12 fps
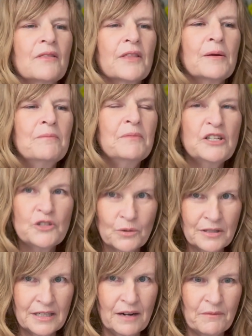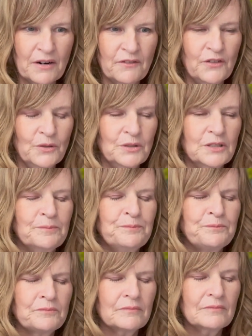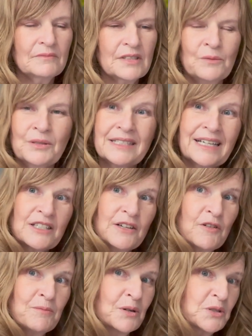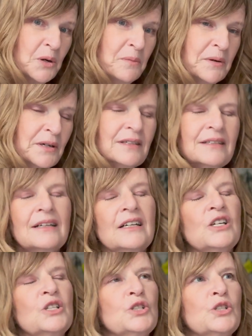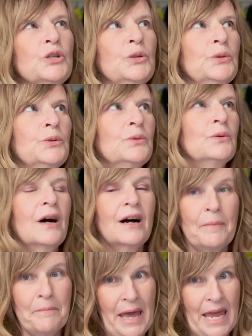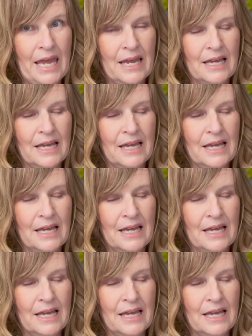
the majority of our food was actually from October to May.